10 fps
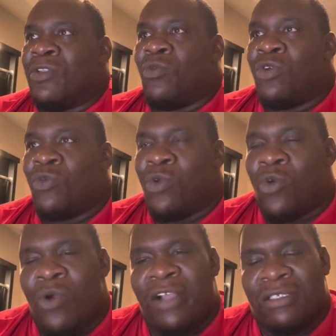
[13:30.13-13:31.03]

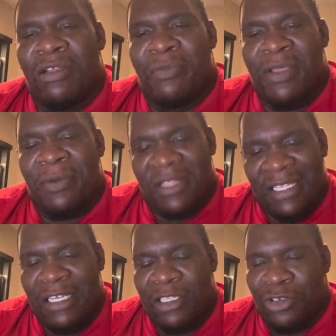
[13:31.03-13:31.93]
require them to be able to
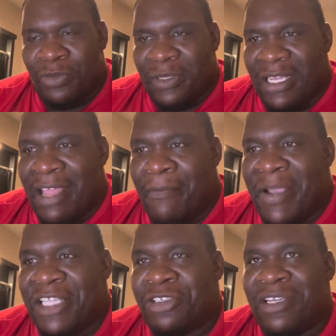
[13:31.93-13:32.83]
think a little bit and
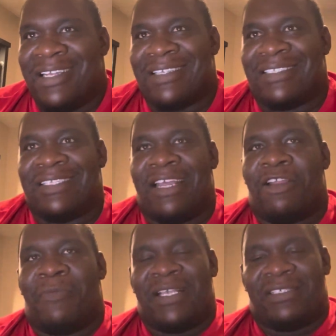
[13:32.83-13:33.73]
make sure it is
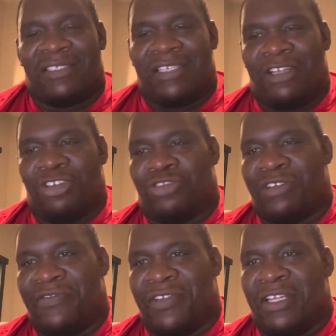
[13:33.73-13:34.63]
standard based and standard
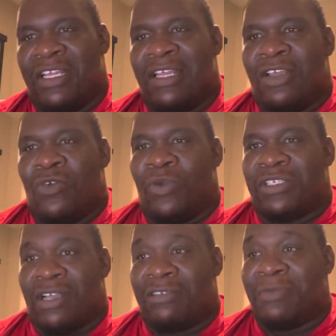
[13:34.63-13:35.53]
driven,
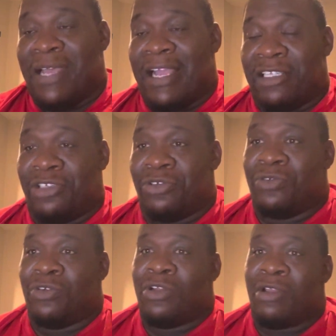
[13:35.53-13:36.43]
which comes back
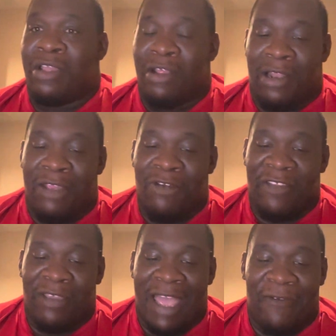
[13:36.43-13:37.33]
to you
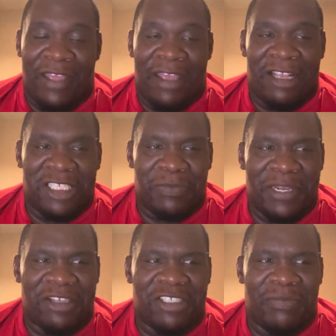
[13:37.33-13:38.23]
have to have that
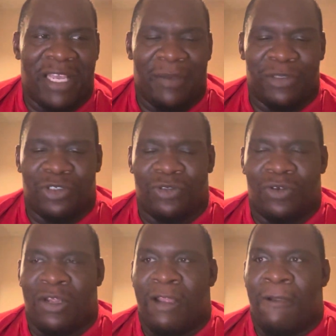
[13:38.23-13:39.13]
experience to be able to